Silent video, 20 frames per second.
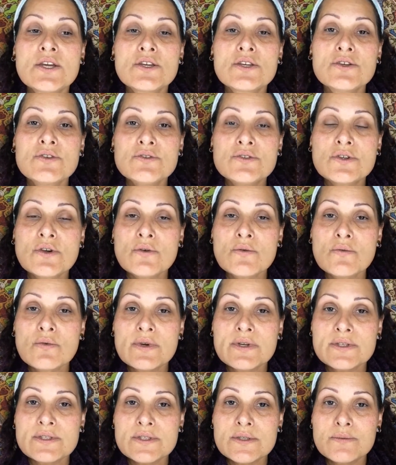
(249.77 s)
you don't
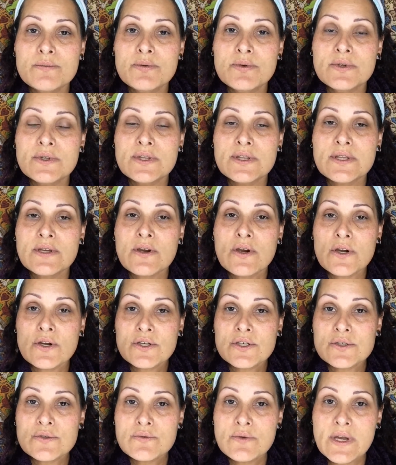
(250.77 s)
want to put the
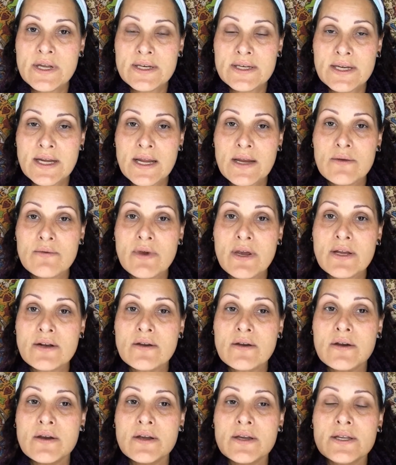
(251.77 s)
harsh Retin A right
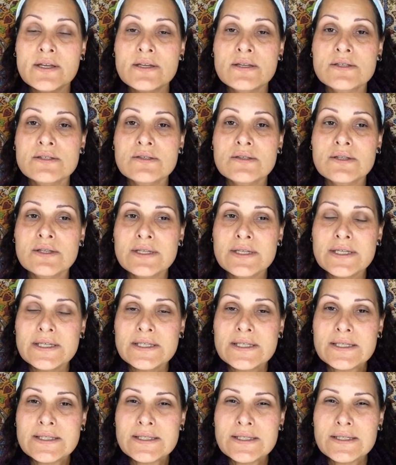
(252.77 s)
on so that it
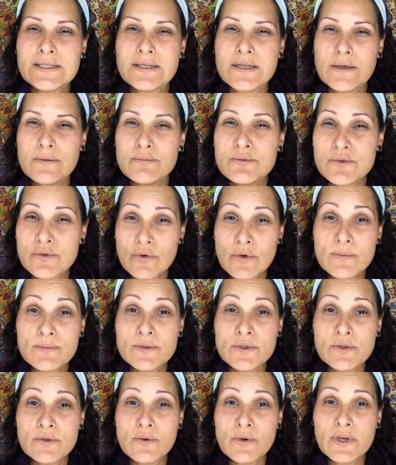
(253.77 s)
doesn't absorb
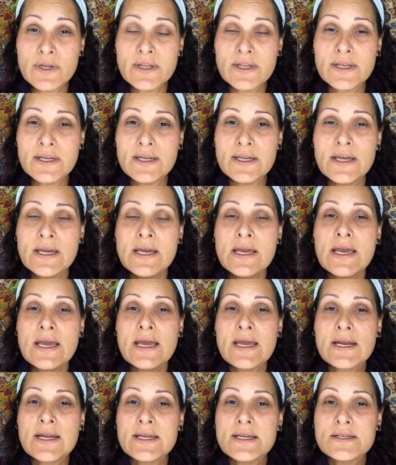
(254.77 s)
too quickly.
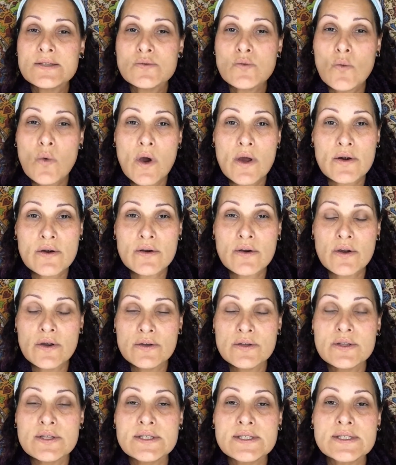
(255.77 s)
And I guess water
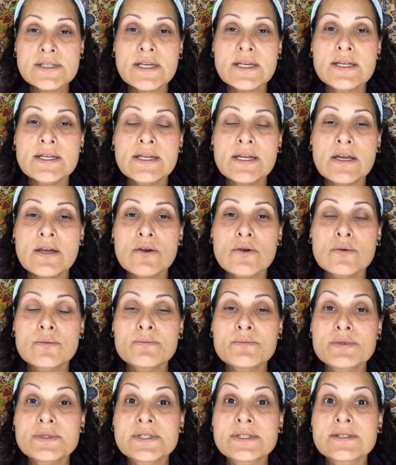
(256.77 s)
on the skin
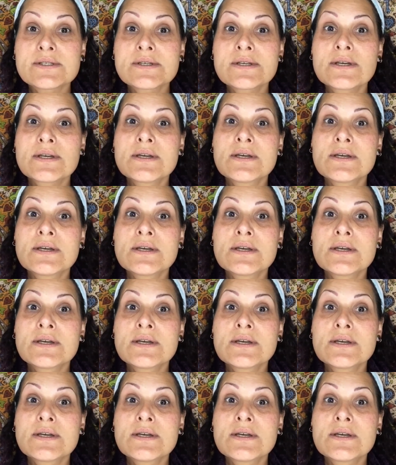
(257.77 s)
helps